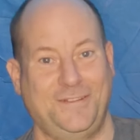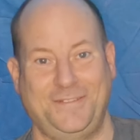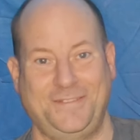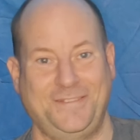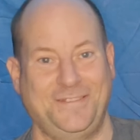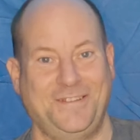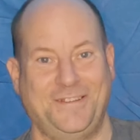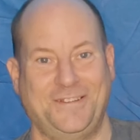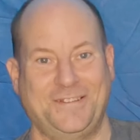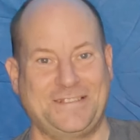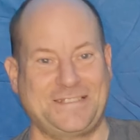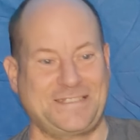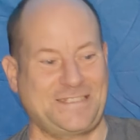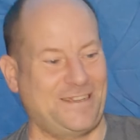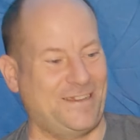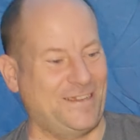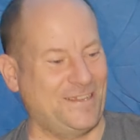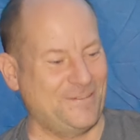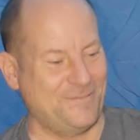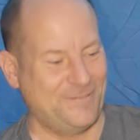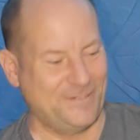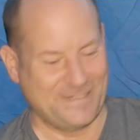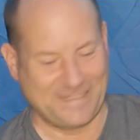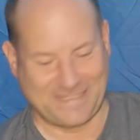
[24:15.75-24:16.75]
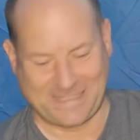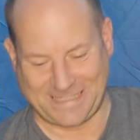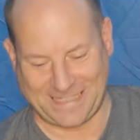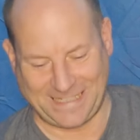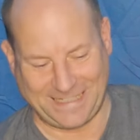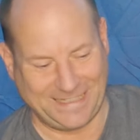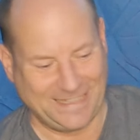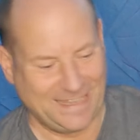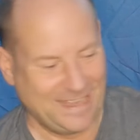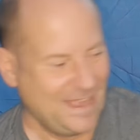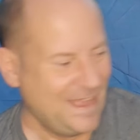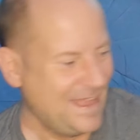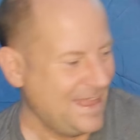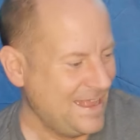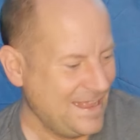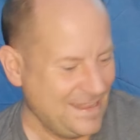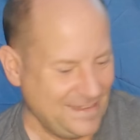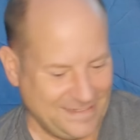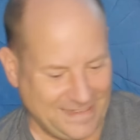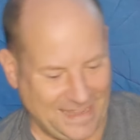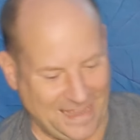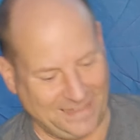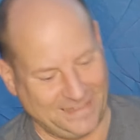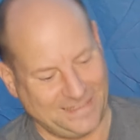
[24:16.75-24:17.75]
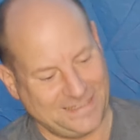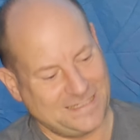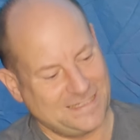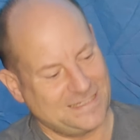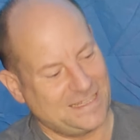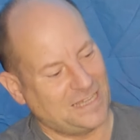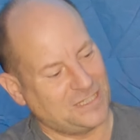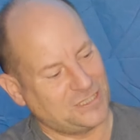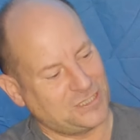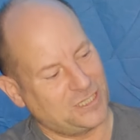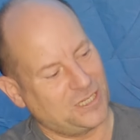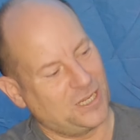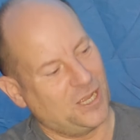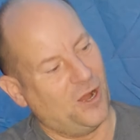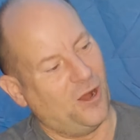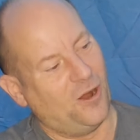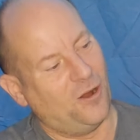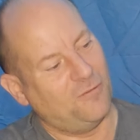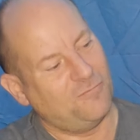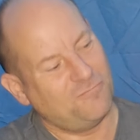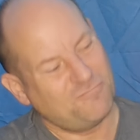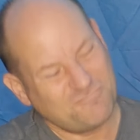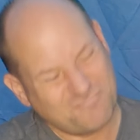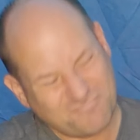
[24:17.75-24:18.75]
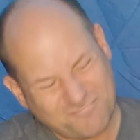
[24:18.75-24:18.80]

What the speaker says: Not a sight you want to see. Now, this has actually got